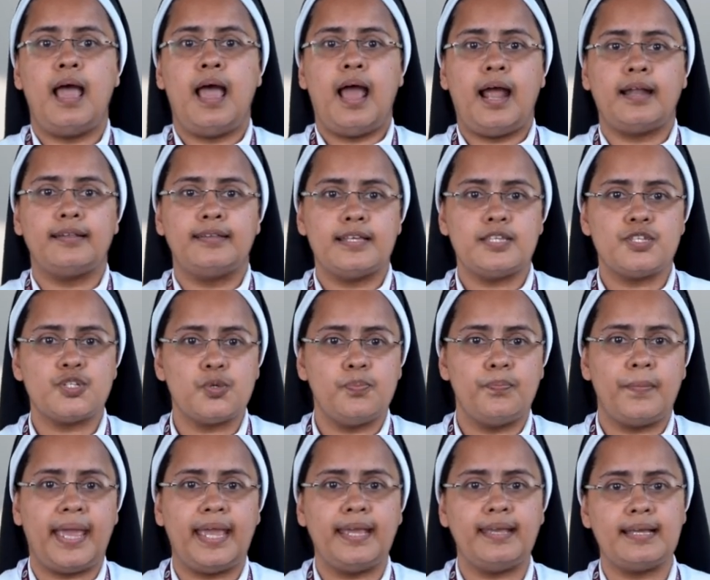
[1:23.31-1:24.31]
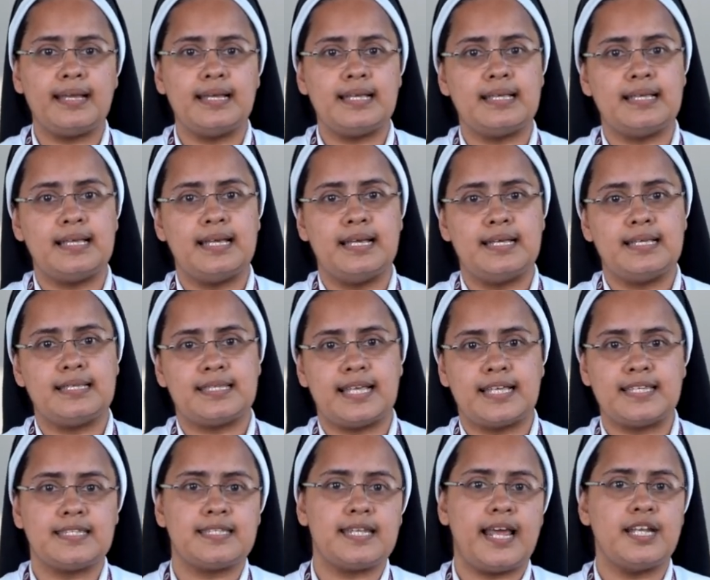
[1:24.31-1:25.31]
and thus to make a
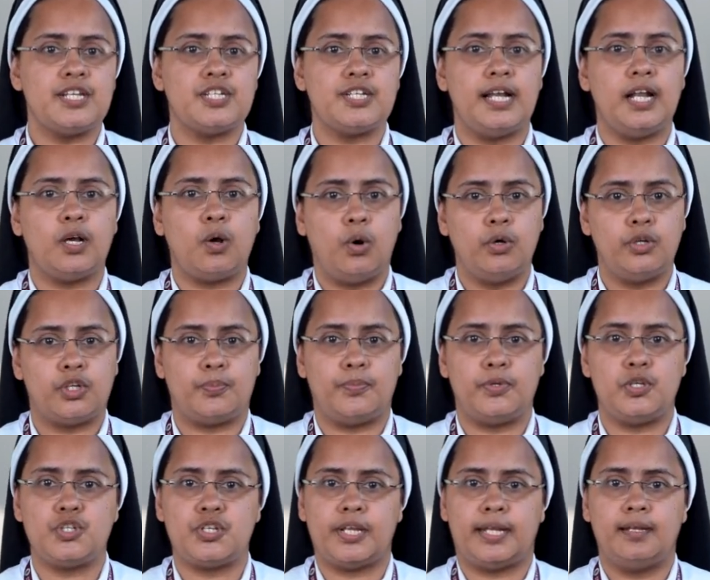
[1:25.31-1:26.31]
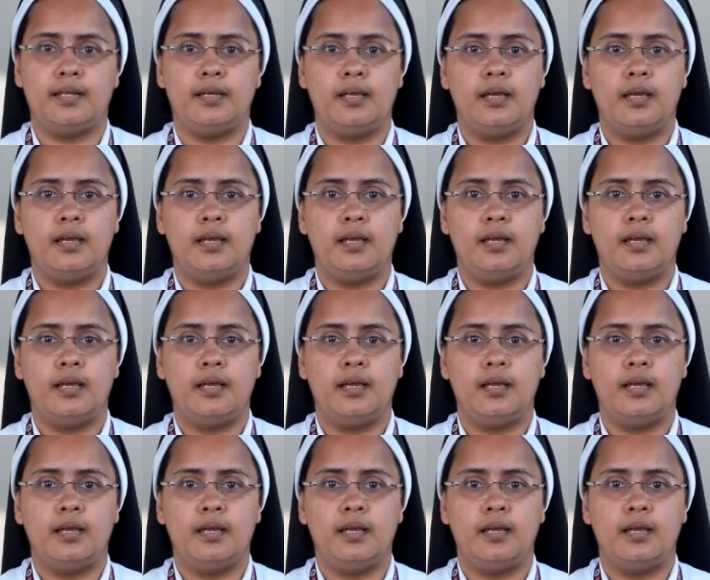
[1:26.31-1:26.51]
substantial contribution.